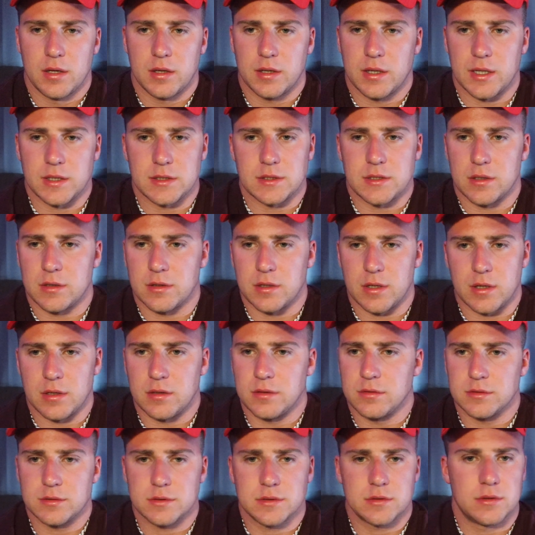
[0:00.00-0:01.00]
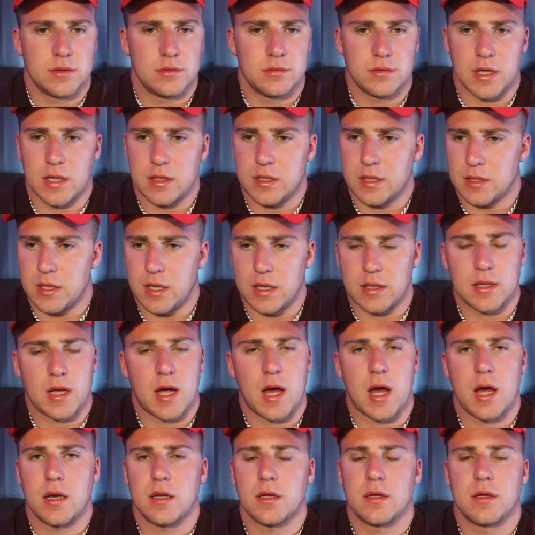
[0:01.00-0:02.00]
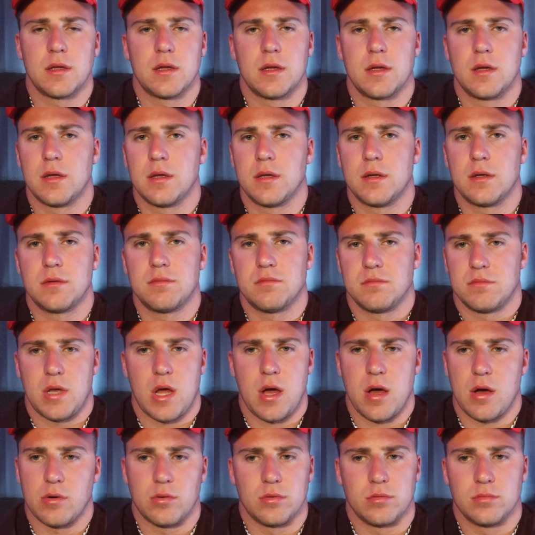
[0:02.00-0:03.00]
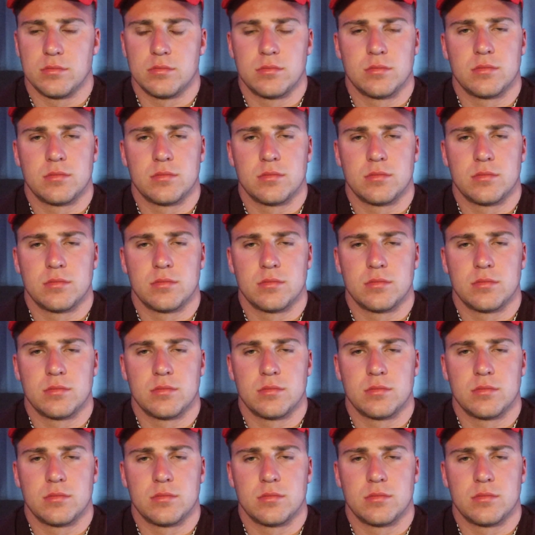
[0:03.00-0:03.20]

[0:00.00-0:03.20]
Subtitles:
kiss your toes, do nothing like that. No.